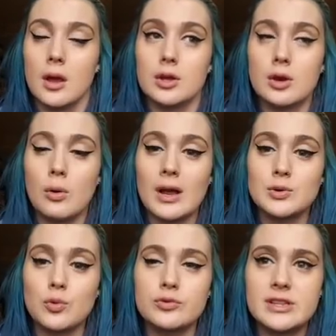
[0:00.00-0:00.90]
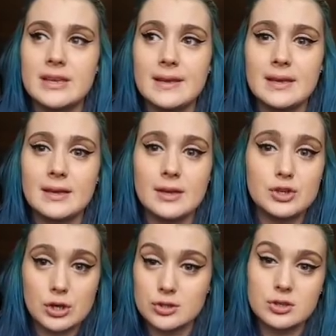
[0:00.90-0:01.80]
You know, I told the
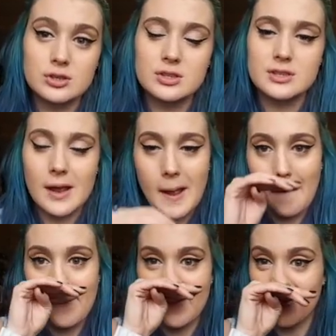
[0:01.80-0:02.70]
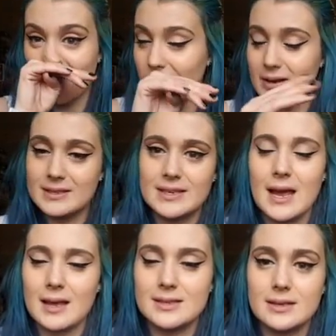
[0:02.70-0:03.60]
charge nurse um, at the front
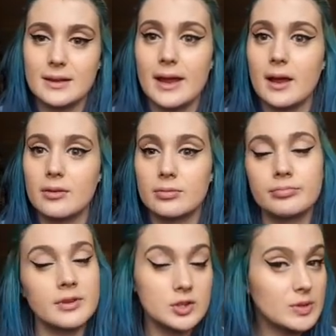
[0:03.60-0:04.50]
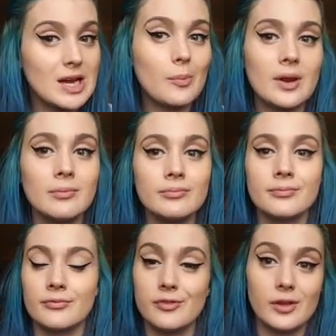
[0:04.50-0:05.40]
desk, like, this is what's happening
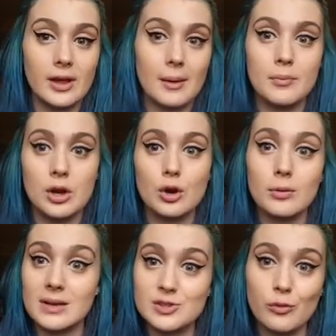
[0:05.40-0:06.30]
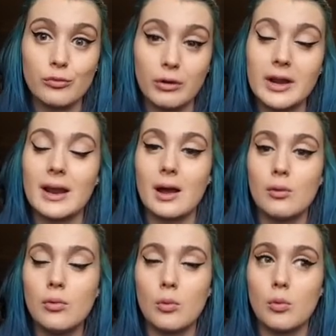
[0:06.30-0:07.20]
feel like I'm going to hurt myself right
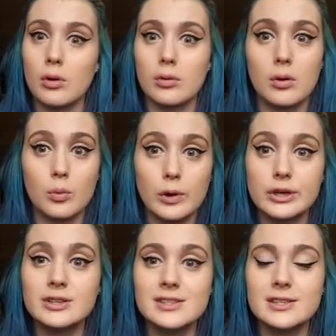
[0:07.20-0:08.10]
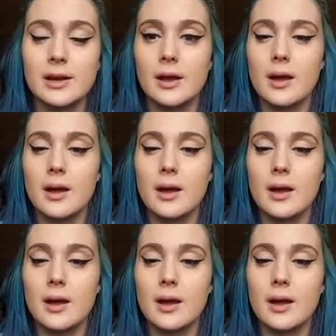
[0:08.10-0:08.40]
now or, or worse.